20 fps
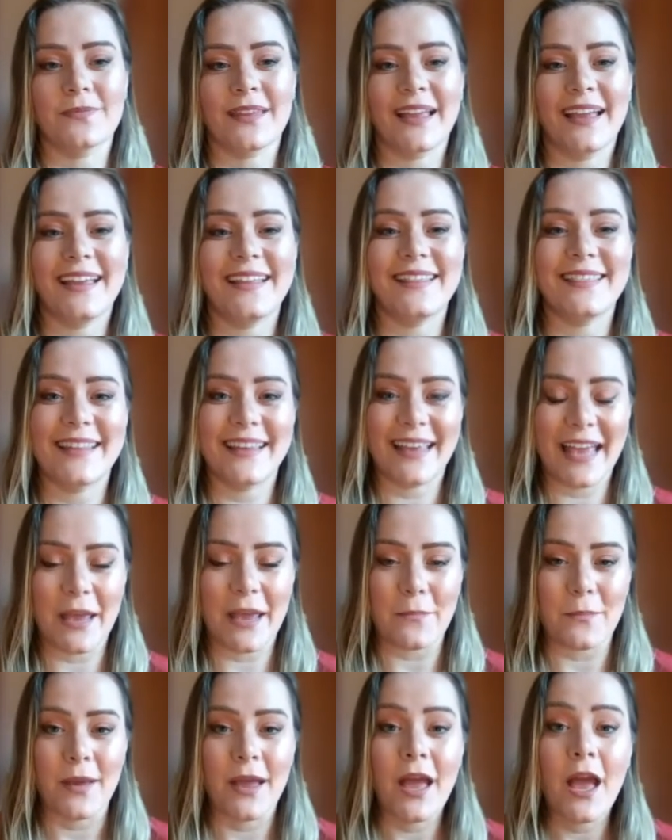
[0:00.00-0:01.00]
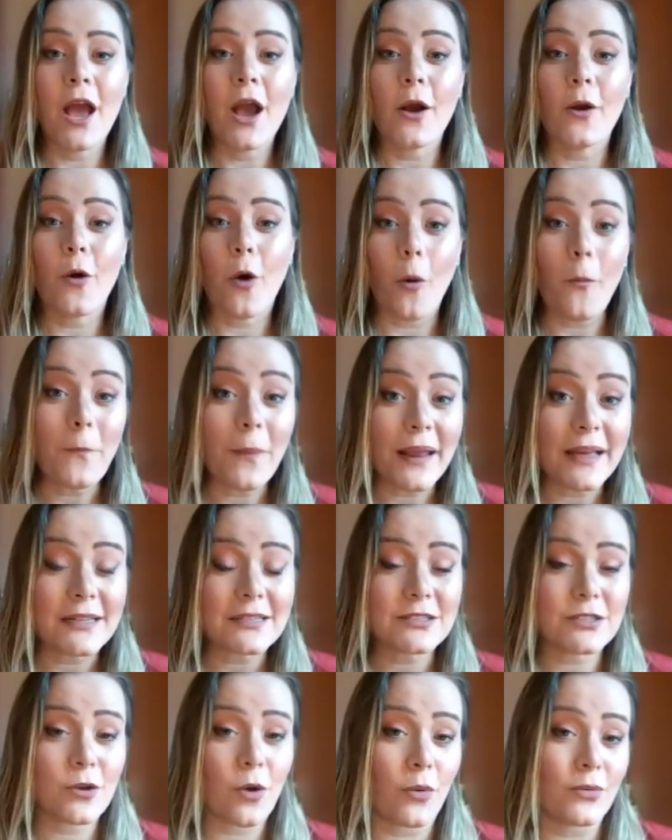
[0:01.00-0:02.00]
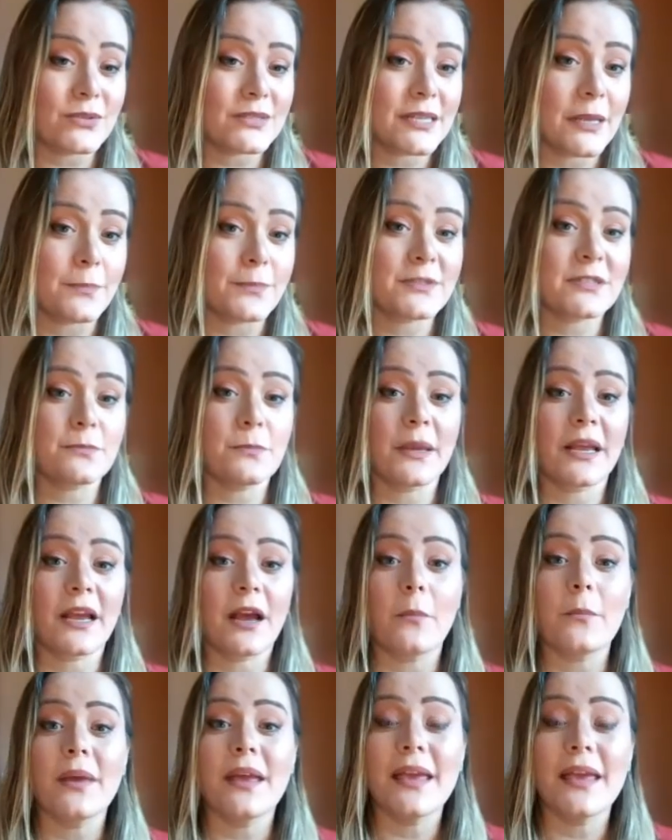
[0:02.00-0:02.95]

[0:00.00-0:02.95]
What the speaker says: In the game, complex concepts become